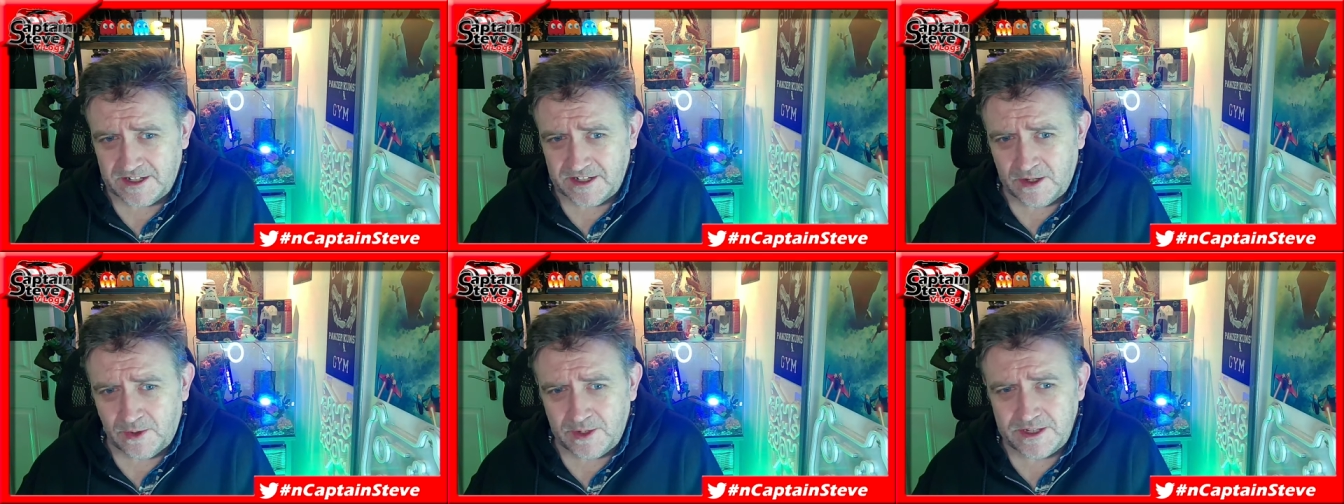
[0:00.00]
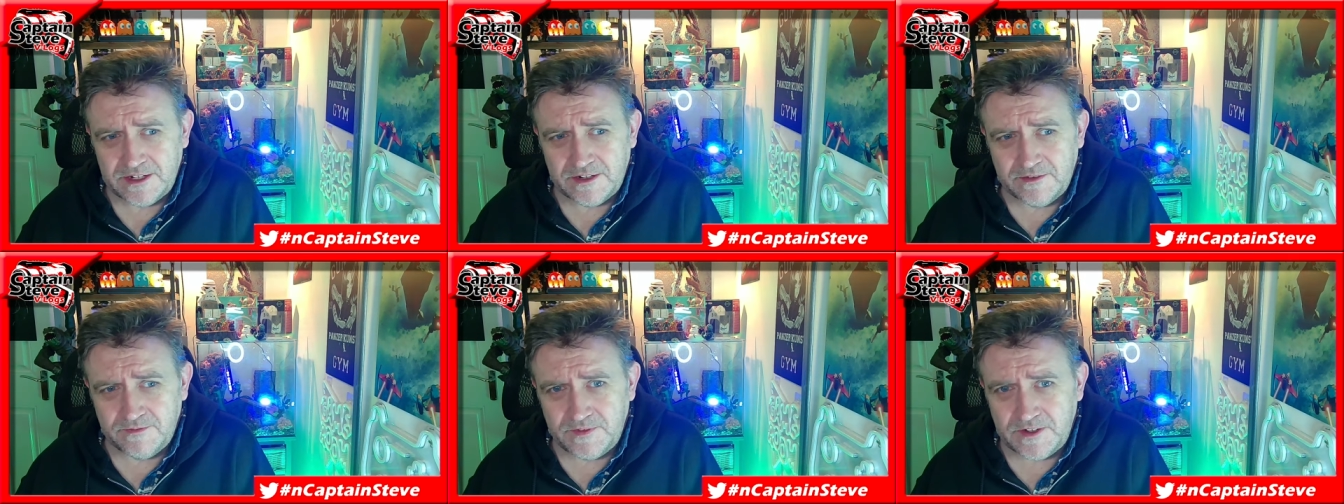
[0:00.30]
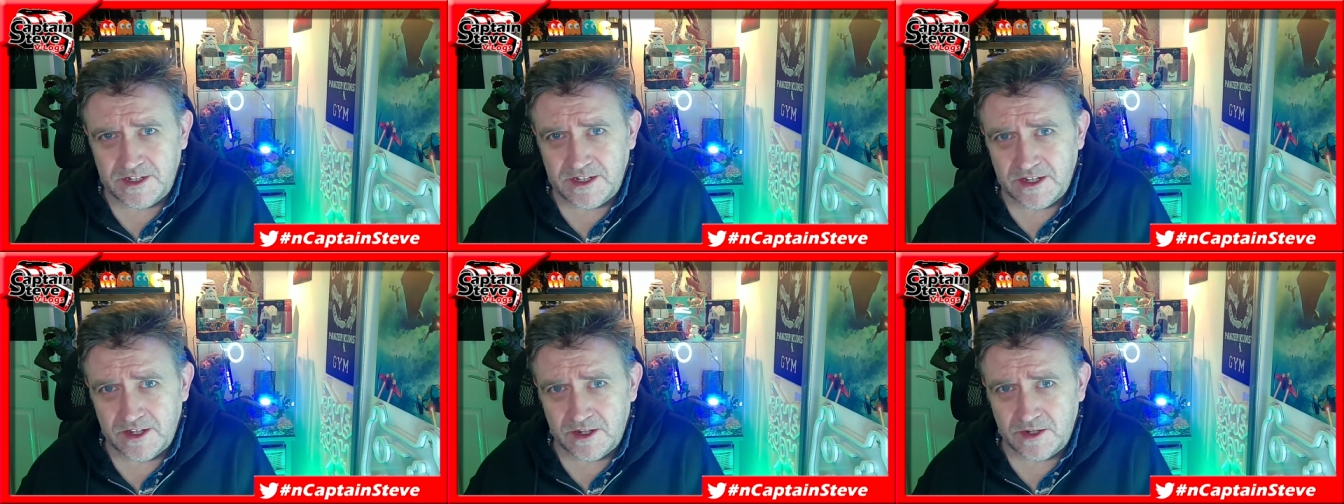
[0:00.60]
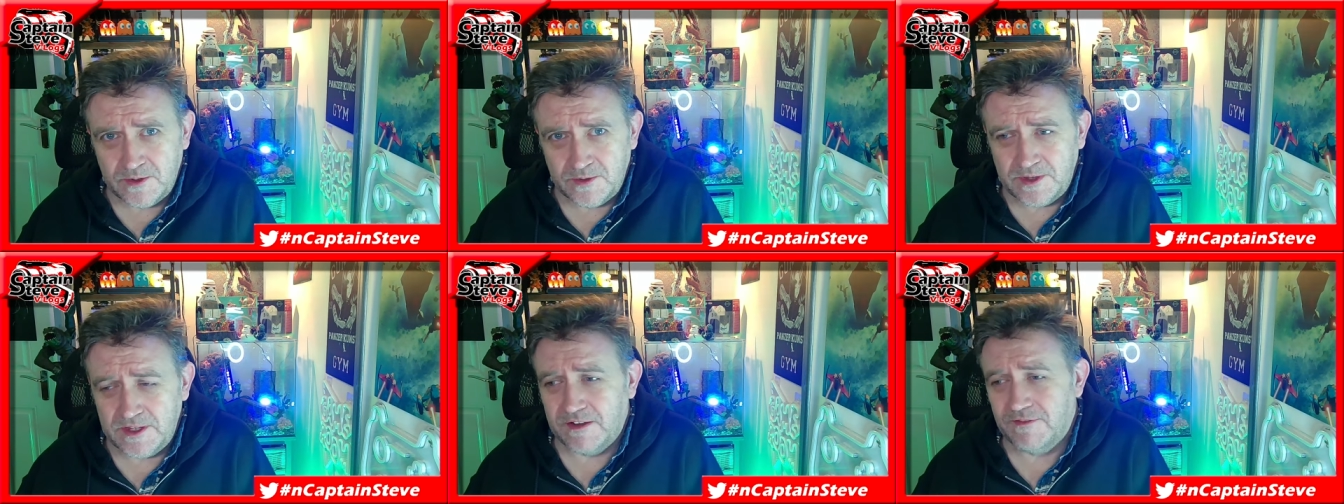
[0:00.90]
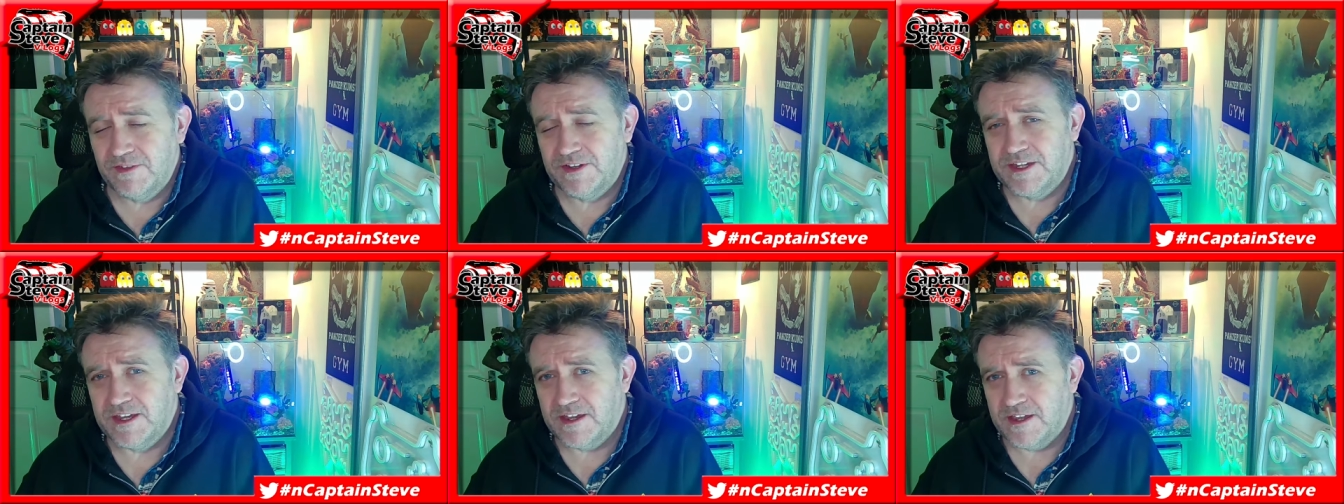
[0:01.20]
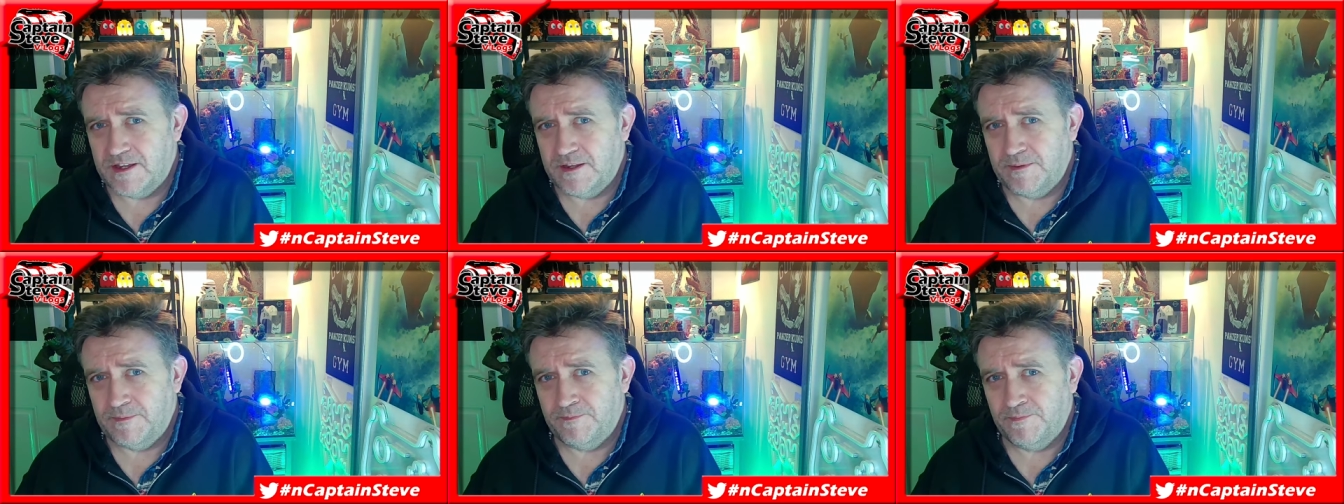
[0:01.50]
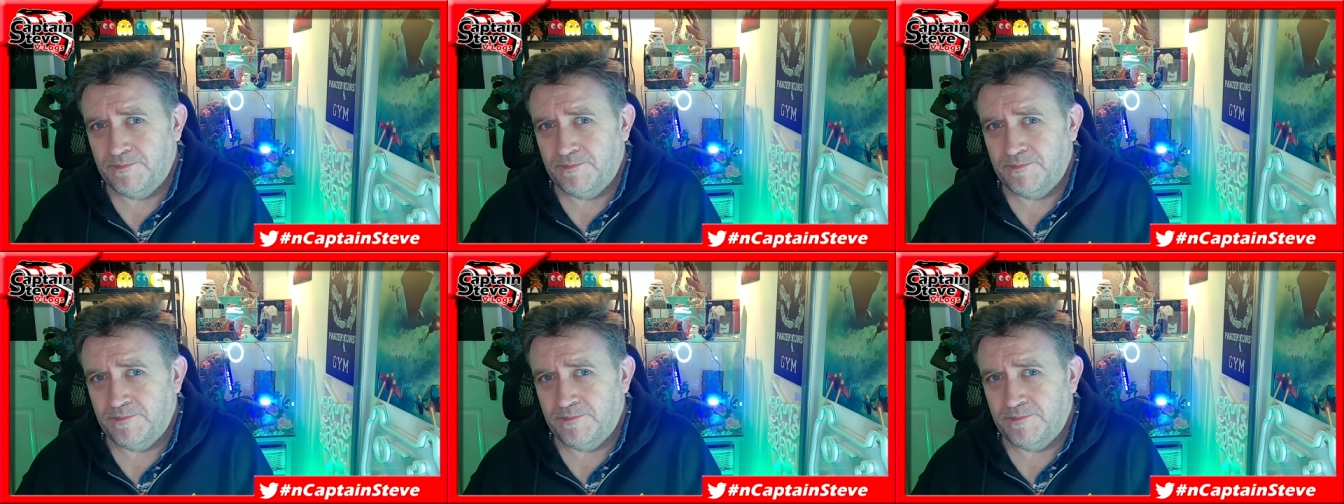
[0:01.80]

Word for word: Now, I did a video the other day